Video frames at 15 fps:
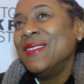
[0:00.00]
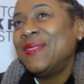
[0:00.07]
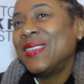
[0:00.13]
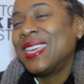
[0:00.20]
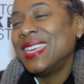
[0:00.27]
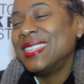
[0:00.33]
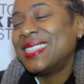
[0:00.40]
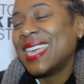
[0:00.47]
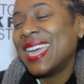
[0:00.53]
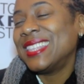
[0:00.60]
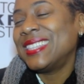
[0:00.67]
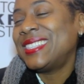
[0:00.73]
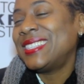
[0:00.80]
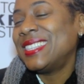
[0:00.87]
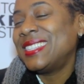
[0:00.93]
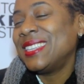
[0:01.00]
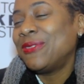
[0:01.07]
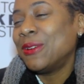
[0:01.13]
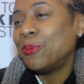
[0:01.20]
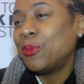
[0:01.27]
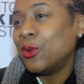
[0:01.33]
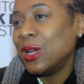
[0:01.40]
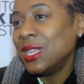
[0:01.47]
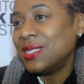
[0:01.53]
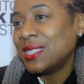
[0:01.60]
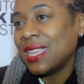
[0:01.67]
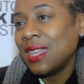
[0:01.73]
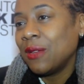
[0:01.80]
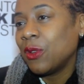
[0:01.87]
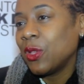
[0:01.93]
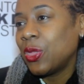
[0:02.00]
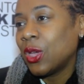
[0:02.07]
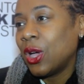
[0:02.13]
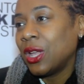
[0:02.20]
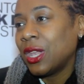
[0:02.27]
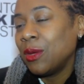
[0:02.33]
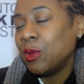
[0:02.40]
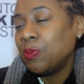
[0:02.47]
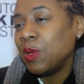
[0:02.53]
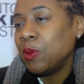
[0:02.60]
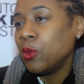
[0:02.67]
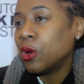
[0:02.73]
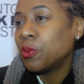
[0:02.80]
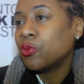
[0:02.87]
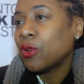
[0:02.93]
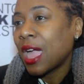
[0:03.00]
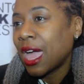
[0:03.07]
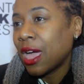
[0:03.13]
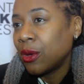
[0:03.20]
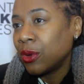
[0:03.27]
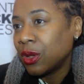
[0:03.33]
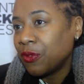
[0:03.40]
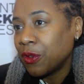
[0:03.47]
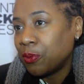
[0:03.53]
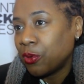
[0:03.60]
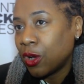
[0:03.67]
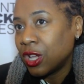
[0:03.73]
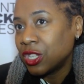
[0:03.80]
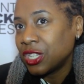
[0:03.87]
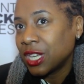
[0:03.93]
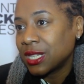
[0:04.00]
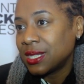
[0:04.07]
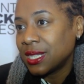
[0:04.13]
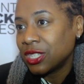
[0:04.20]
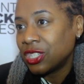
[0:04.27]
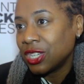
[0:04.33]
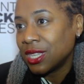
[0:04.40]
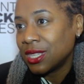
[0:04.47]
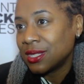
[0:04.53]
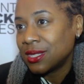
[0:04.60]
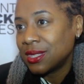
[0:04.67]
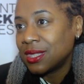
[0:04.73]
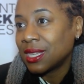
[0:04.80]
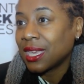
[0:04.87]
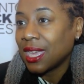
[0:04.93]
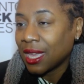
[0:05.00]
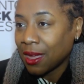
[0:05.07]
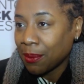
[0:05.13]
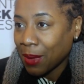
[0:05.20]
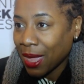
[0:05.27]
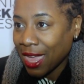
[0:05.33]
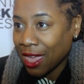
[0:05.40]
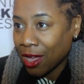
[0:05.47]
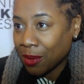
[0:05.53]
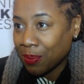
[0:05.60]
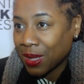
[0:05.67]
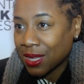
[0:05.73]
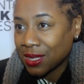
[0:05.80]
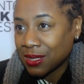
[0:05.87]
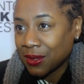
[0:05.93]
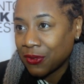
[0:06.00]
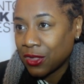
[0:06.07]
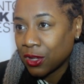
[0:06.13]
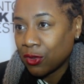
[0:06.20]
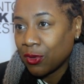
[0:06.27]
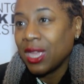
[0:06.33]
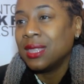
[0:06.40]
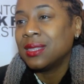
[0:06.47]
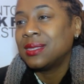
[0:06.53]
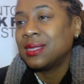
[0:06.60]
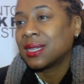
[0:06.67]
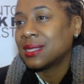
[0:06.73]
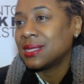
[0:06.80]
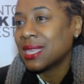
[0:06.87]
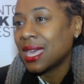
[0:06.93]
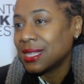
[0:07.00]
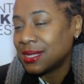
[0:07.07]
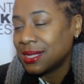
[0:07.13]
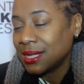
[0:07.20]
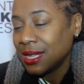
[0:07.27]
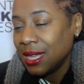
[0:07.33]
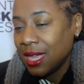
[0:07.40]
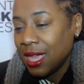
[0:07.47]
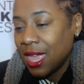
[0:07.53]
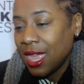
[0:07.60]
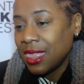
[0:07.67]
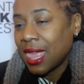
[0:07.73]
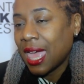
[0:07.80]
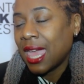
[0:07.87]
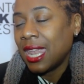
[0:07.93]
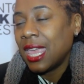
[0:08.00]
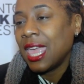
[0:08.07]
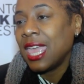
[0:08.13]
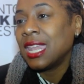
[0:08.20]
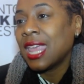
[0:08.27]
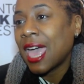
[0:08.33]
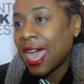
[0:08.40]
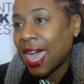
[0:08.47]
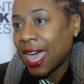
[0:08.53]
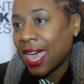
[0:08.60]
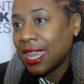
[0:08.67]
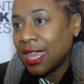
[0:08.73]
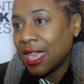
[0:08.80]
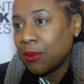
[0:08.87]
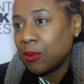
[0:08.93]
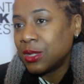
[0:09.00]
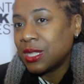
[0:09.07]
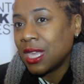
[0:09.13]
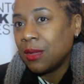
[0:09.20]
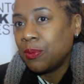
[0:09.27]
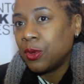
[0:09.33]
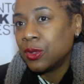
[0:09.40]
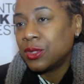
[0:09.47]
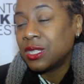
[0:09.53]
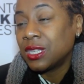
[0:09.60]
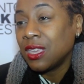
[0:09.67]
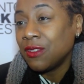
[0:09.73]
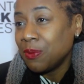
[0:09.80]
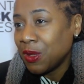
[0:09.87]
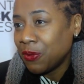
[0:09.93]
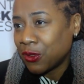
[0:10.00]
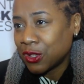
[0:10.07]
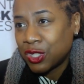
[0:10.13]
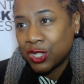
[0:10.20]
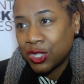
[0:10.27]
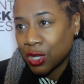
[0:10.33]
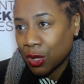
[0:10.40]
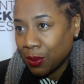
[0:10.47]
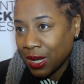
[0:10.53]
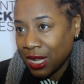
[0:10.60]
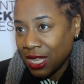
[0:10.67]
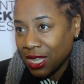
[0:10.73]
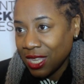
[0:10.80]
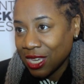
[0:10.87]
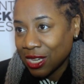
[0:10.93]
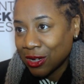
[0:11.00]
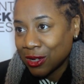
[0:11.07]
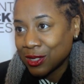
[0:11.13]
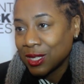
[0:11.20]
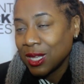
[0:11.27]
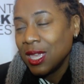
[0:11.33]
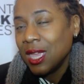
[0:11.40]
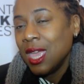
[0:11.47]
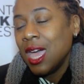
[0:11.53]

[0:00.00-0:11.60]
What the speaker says: Because at different points, I never thought I would be more proud of a project such as The Kink in My Hair because of the great success that it had and was able to give me for so many years.